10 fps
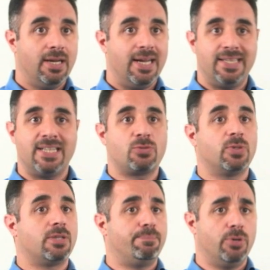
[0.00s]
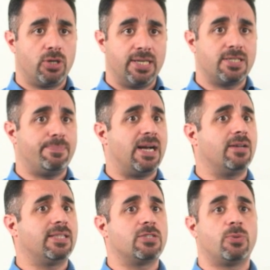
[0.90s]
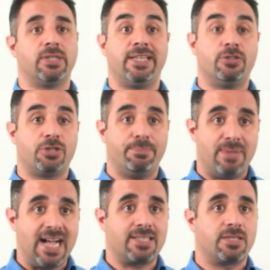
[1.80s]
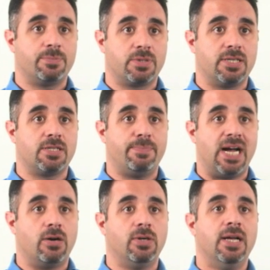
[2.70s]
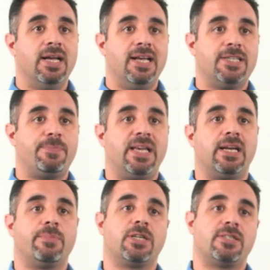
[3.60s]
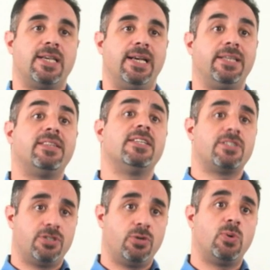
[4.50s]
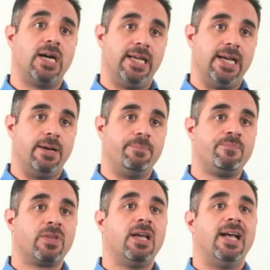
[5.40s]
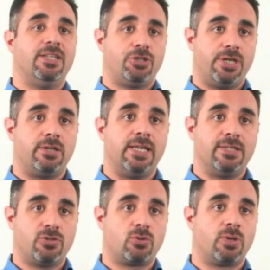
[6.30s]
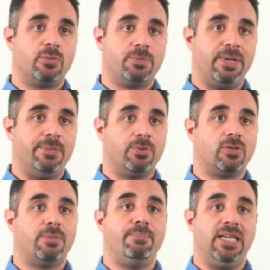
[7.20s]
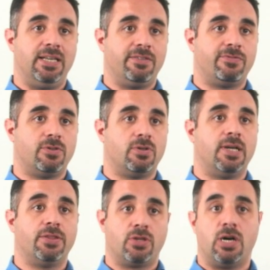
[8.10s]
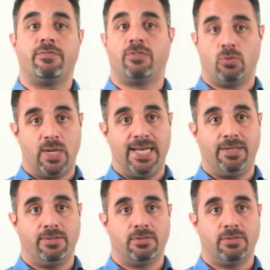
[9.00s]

And that's what the book is about. That's what Leadership Maxims is about, is being able to say, this is who I am, and share that story with people in a meaningful and thoughtful way.